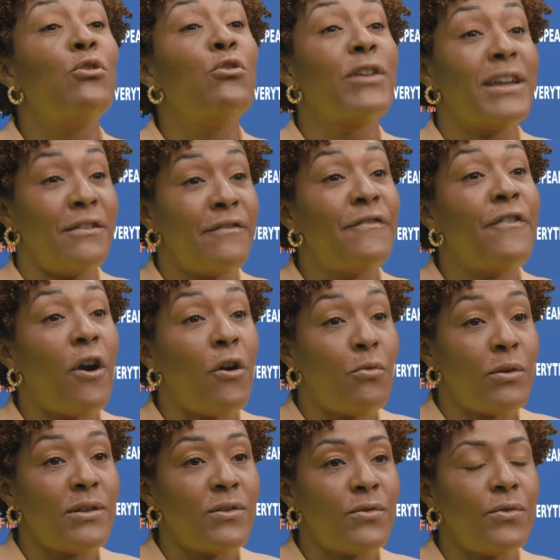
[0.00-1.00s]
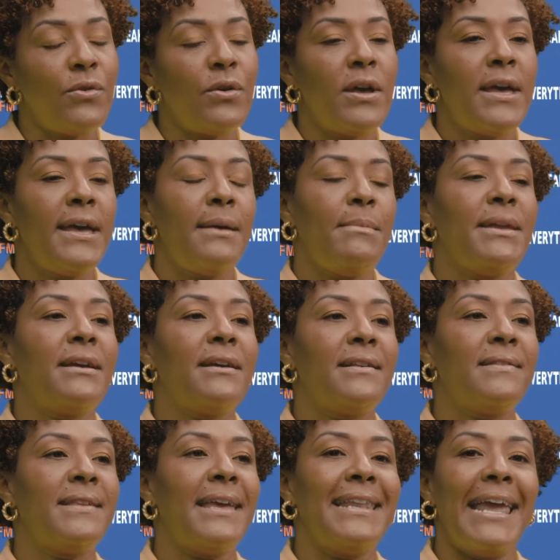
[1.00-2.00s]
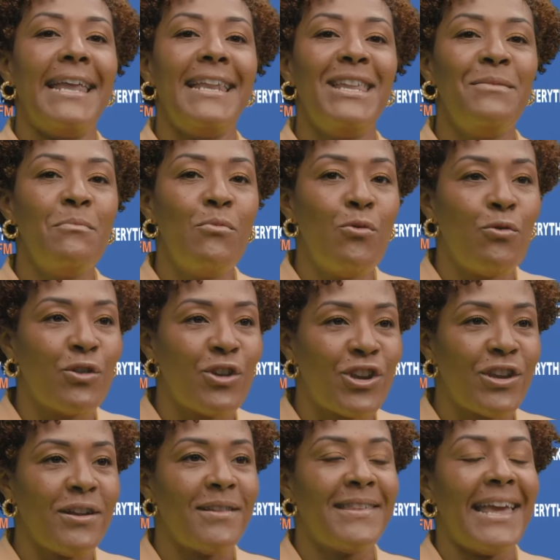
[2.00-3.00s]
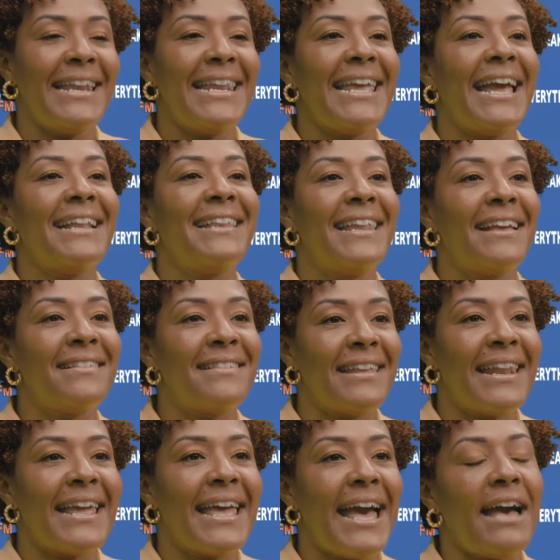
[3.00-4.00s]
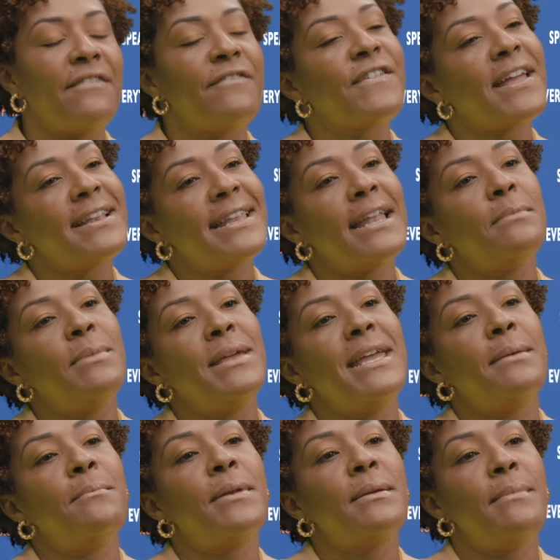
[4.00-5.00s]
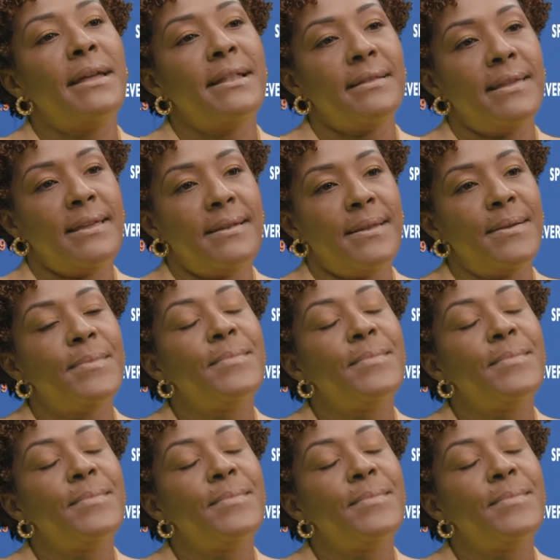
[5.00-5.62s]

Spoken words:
looking forward to, because then any motions, any ideas that I have can then be implemented.